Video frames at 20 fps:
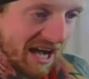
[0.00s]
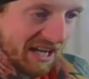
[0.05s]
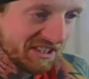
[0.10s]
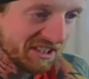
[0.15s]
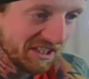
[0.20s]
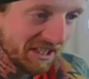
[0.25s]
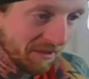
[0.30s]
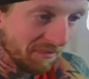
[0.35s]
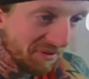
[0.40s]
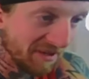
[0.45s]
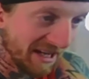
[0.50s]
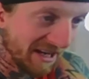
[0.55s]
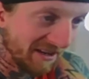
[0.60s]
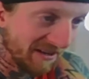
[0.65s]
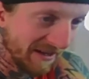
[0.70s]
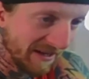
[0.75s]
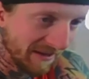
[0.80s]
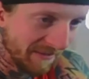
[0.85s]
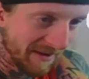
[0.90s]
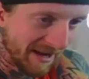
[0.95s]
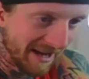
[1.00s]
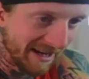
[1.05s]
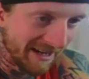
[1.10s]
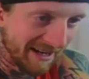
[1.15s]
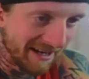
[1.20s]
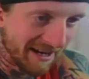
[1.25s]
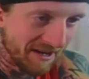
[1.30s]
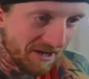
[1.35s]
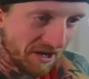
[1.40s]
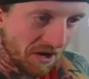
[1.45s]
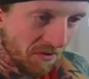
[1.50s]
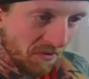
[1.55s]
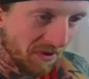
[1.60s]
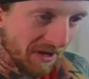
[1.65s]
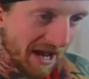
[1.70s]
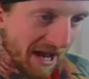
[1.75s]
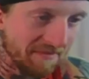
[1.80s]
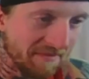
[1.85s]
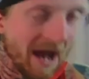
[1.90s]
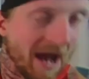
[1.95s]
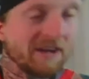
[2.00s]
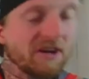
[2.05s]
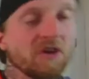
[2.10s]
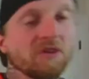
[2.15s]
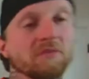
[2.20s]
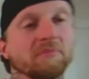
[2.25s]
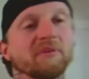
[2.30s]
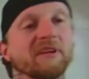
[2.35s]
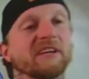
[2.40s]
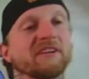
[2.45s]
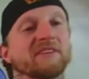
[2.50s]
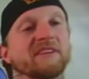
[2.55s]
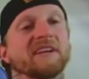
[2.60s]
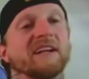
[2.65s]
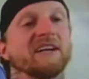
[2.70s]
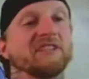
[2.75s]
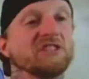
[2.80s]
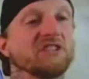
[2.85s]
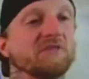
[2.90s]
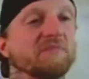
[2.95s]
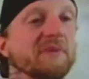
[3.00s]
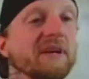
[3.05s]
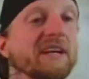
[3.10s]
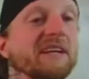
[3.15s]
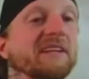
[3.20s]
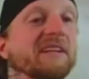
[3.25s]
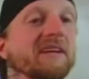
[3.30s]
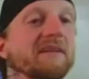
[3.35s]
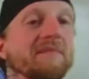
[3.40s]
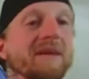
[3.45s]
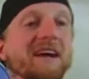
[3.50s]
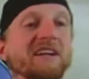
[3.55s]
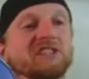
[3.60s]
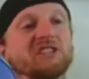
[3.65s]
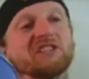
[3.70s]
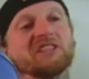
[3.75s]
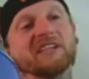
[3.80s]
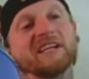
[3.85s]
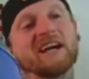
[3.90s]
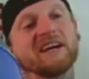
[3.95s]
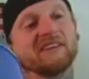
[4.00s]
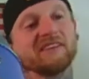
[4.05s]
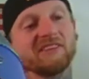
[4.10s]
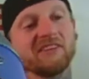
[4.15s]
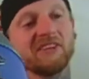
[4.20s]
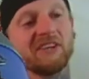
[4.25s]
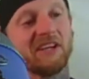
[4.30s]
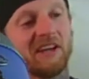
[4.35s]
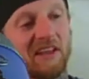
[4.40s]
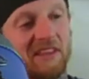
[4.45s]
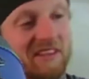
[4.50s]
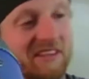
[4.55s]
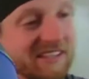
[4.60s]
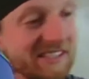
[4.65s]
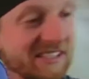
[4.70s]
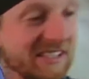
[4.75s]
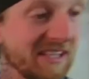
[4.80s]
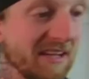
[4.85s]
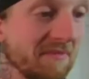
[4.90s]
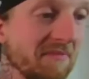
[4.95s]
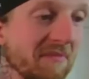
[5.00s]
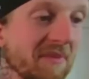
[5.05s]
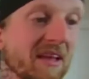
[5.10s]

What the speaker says: see a player here, man, and I know the player that I just picked, and I'm actually kind of looking at this, and I'm